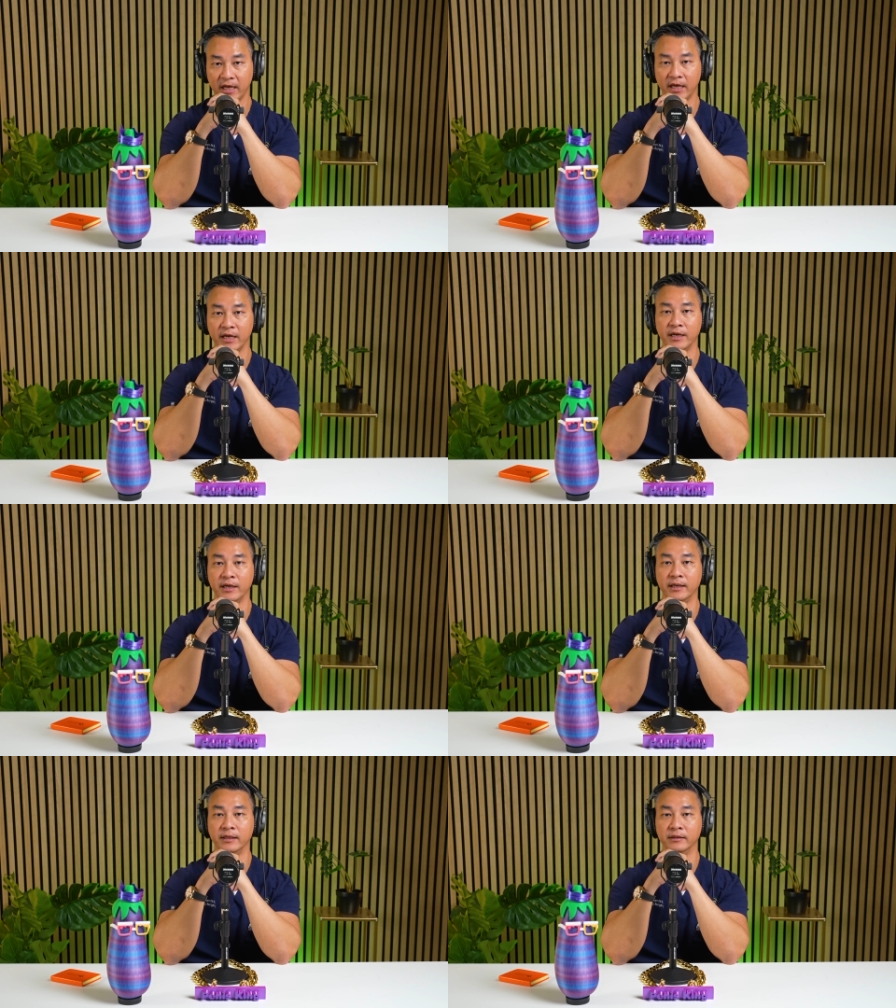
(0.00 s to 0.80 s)

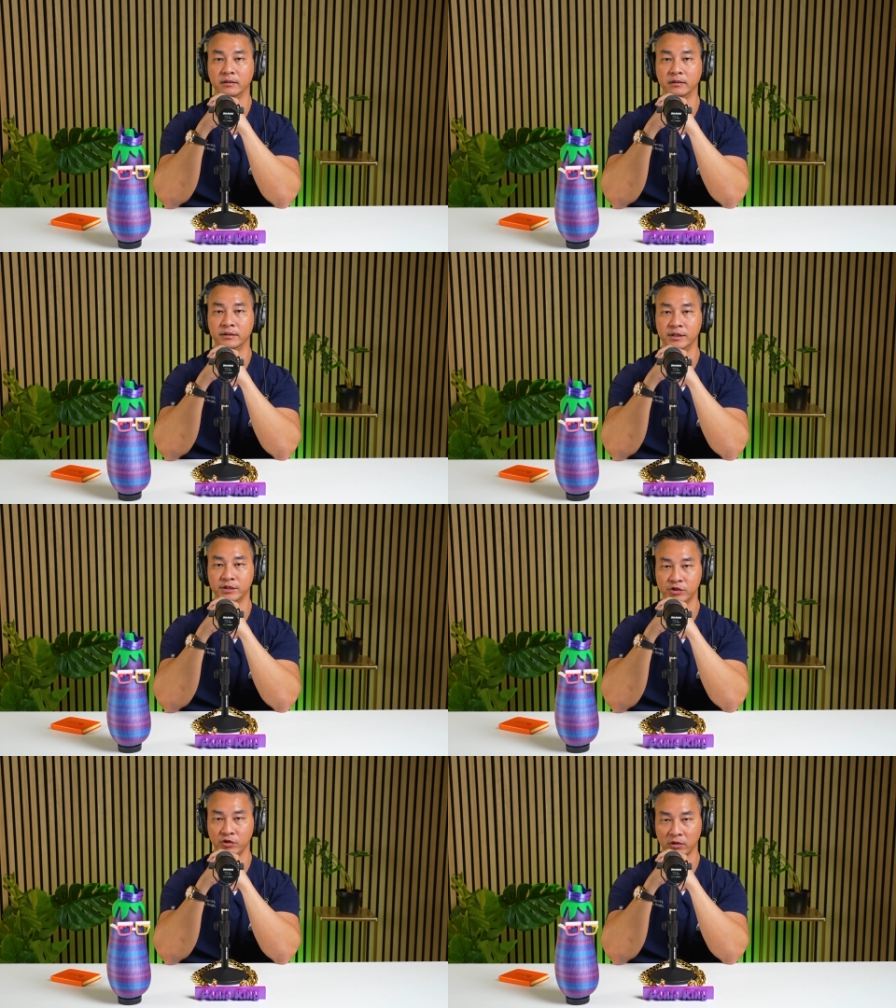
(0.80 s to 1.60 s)
And
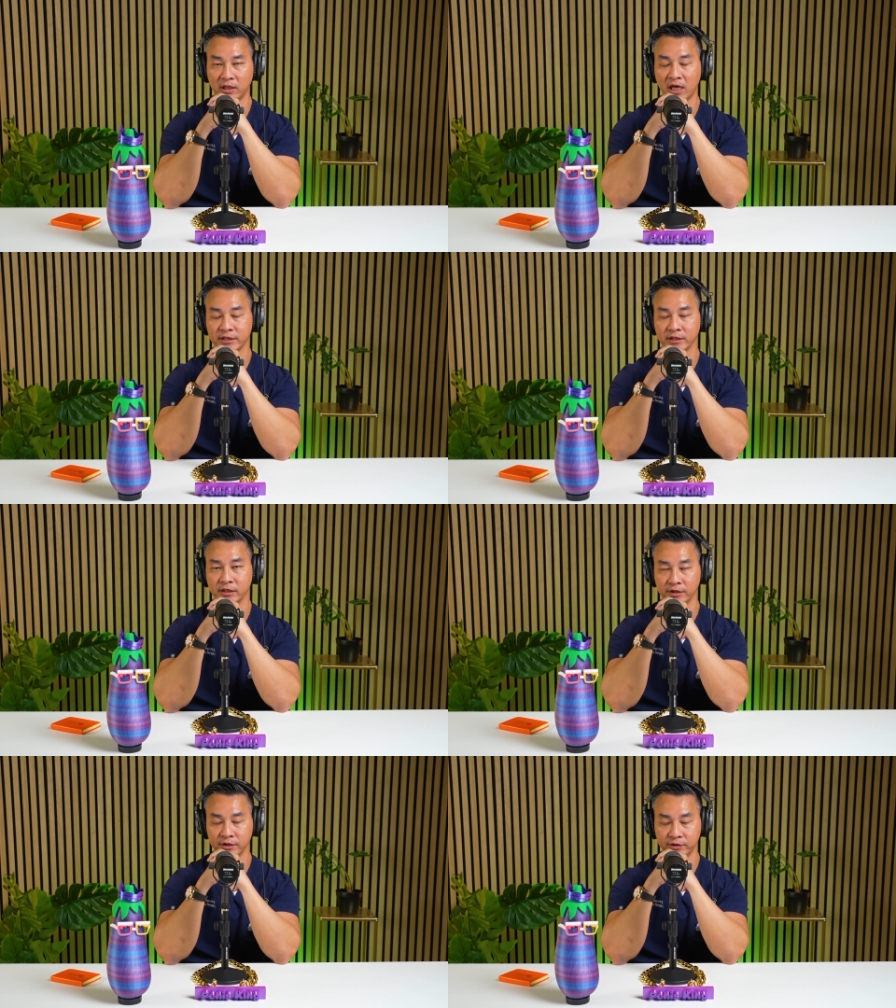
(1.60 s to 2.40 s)
this urologic
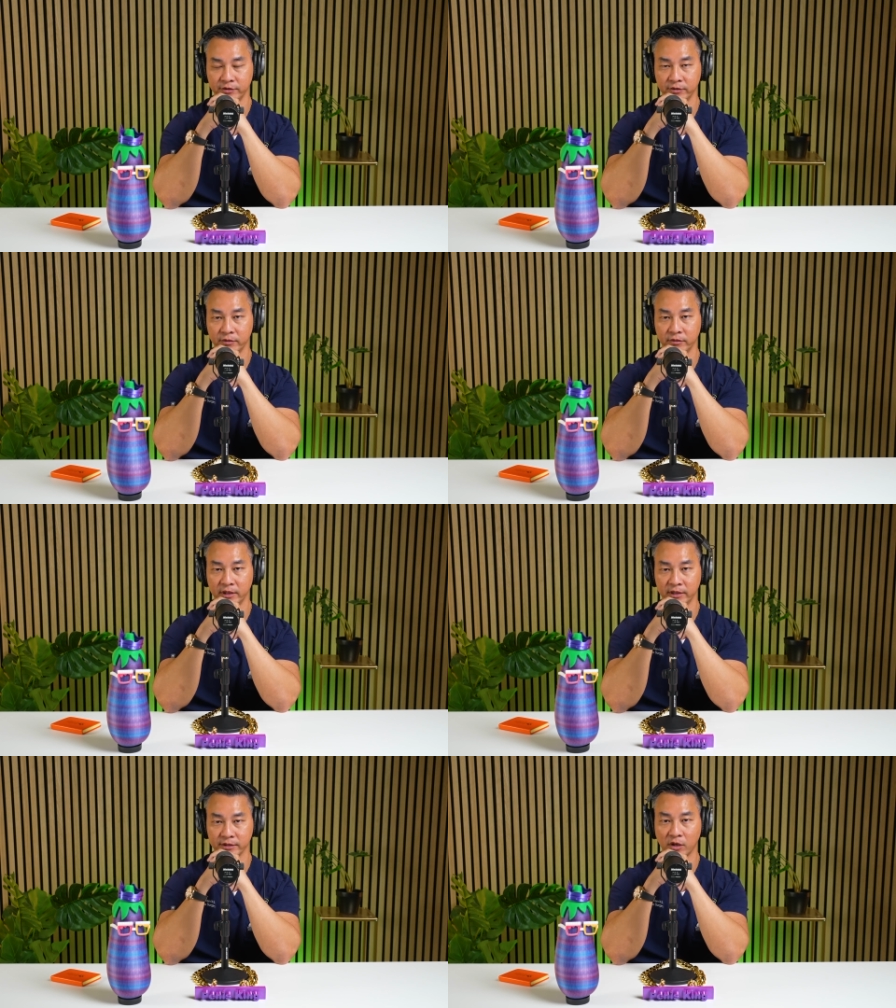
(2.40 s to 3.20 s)
issue
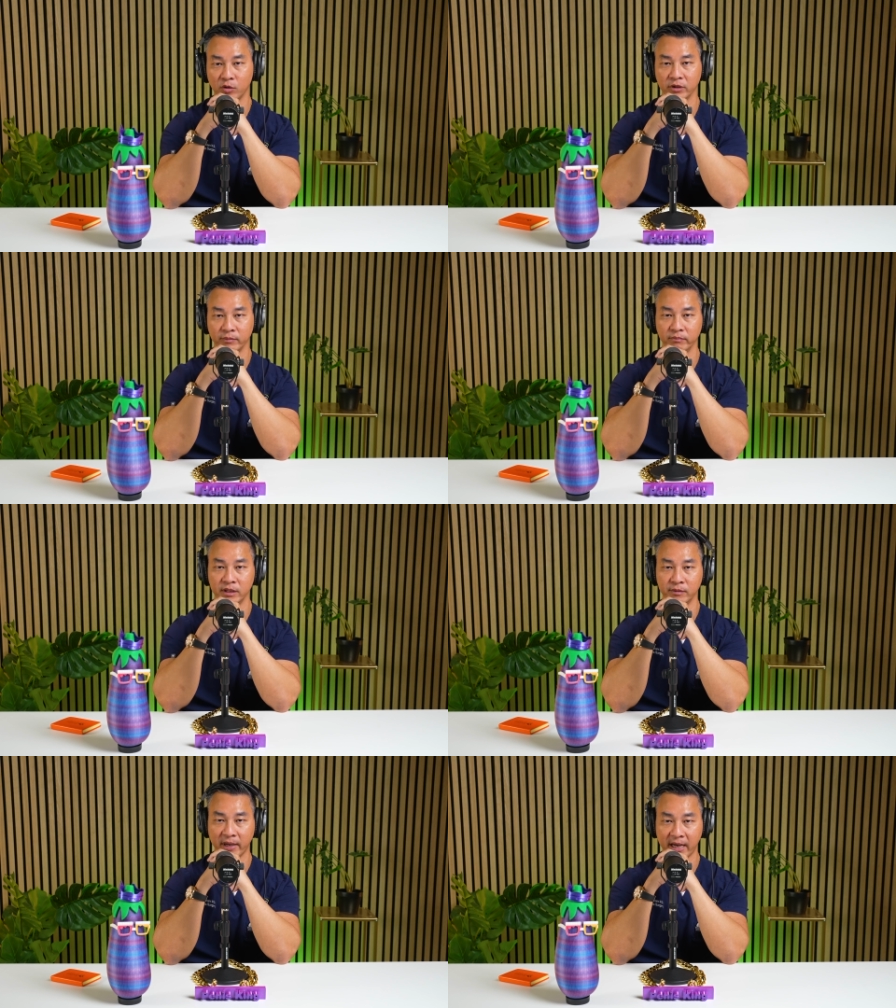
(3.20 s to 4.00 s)
is holding
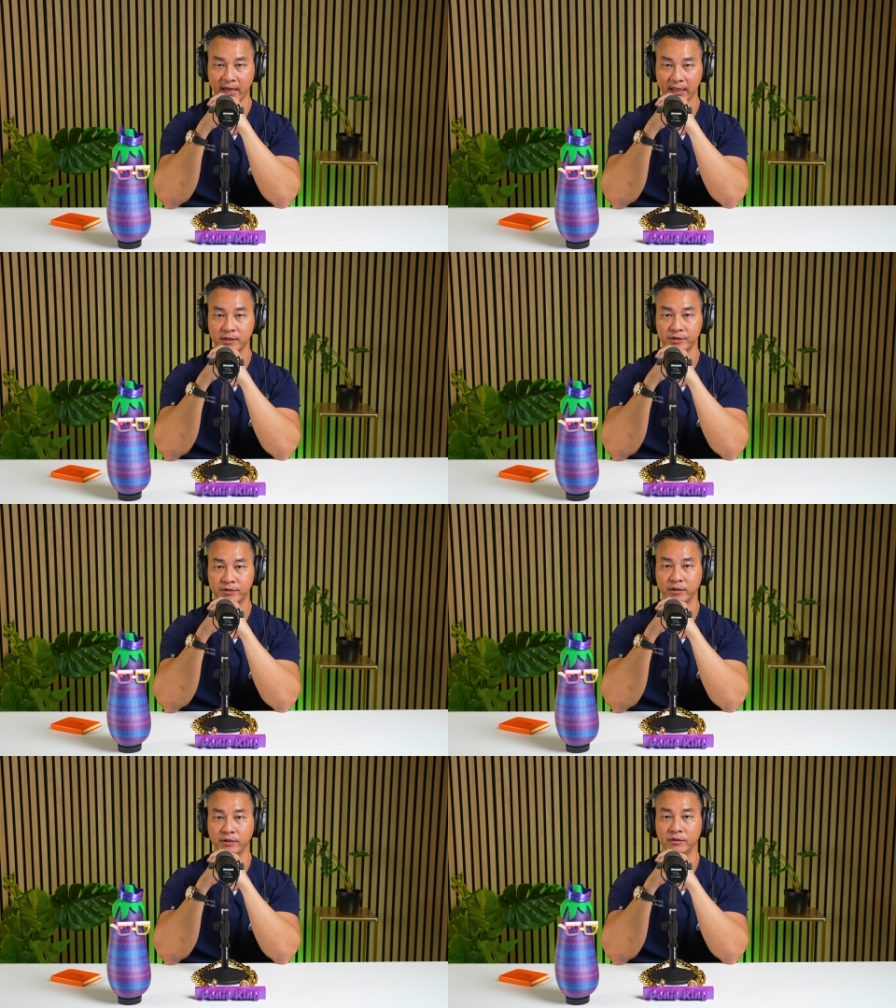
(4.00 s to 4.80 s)
me back.
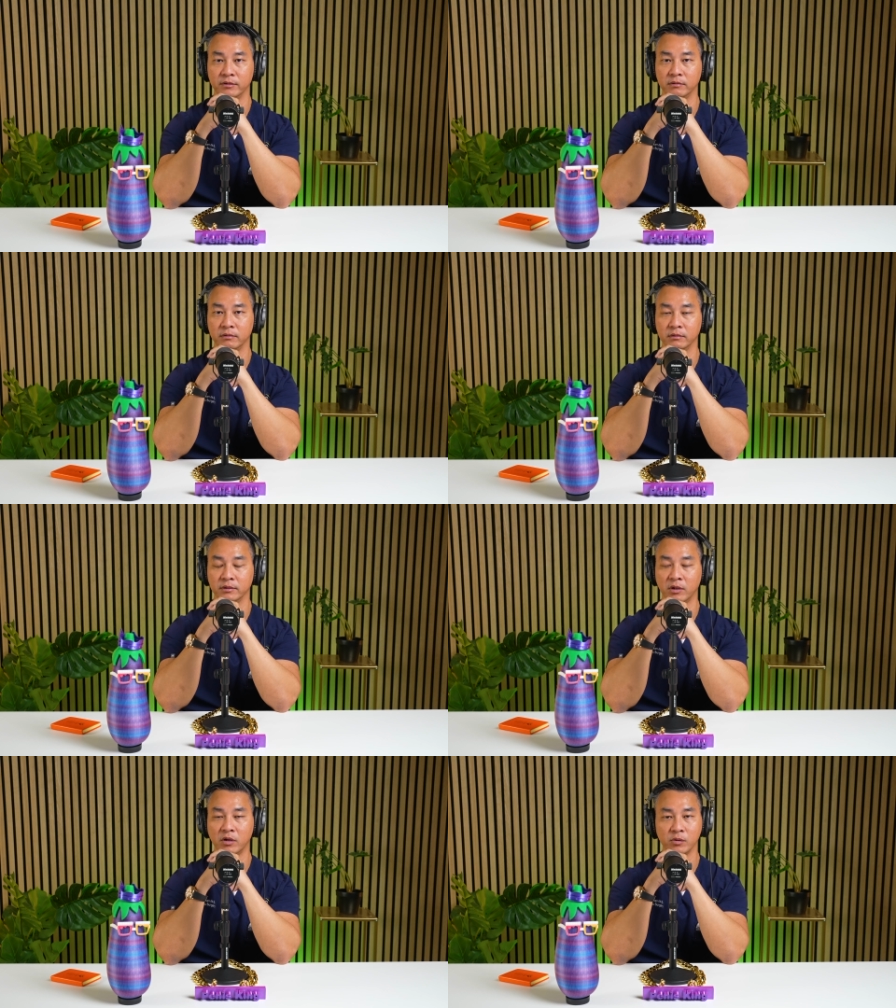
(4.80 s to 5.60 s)
So
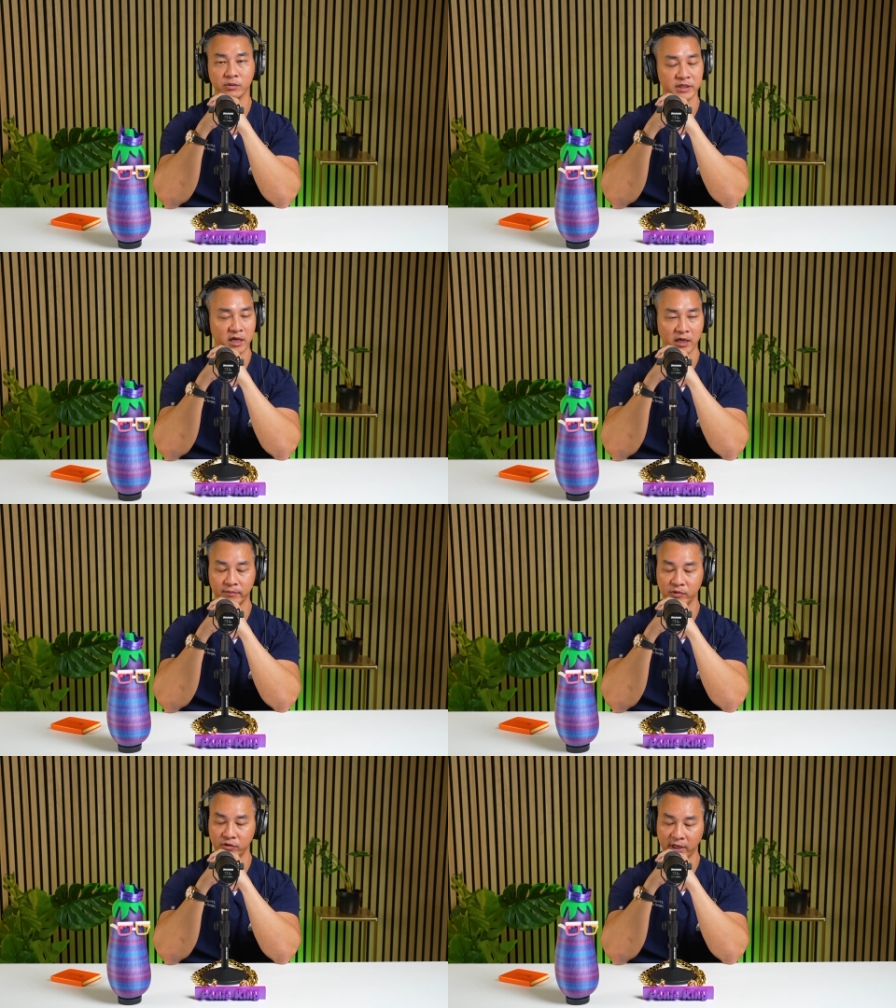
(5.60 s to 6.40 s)
the whole
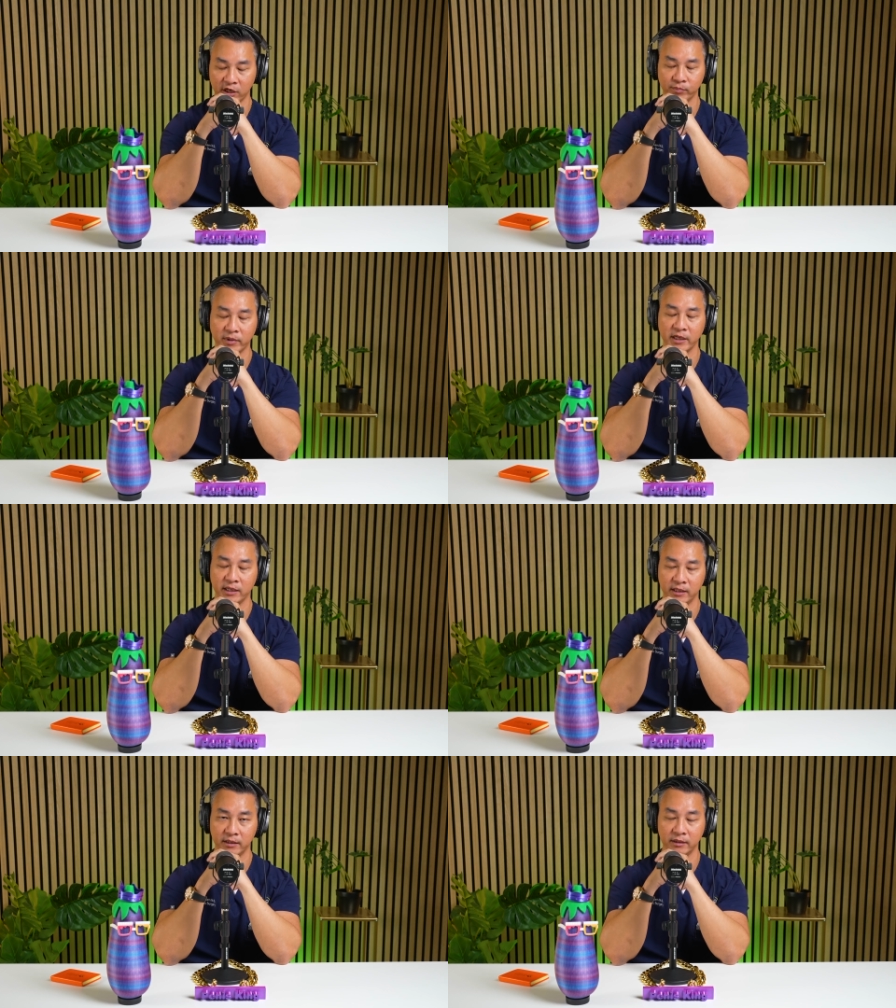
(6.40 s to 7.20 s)
time you held my
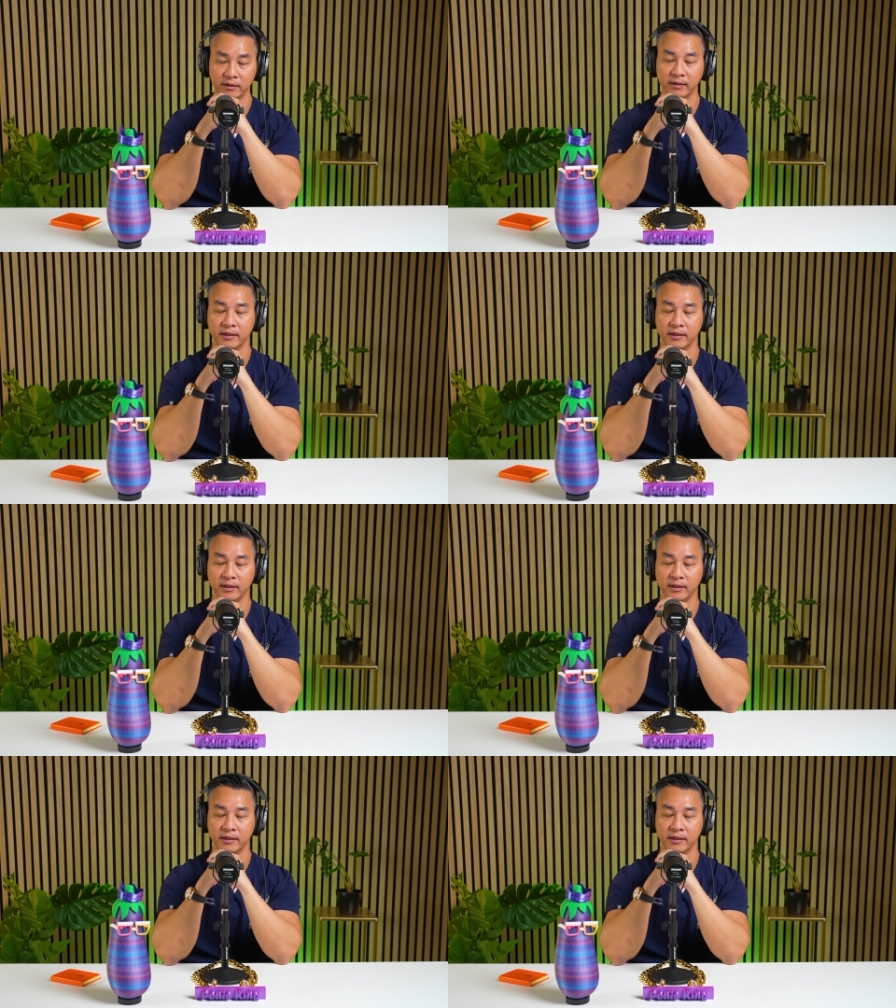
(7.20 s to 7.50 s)
hand